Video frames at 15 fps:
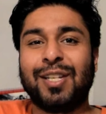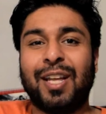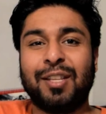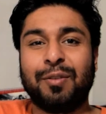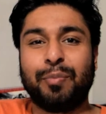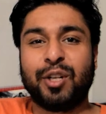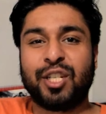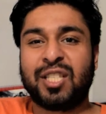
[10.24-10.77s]
to
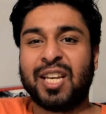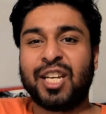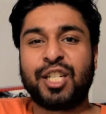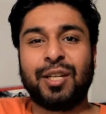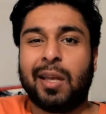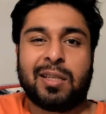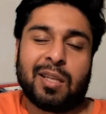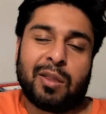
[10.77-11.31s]
London Bridge
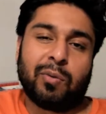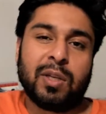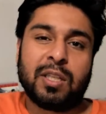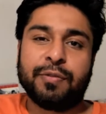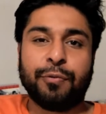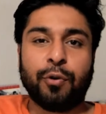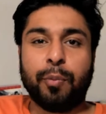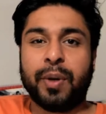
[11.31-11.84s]
Station. It's a 3 to
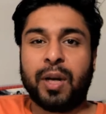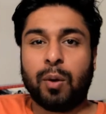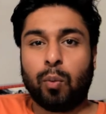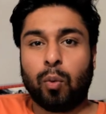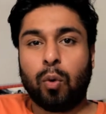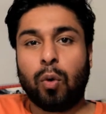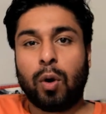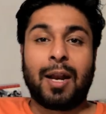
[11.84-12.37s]
4 minute walk.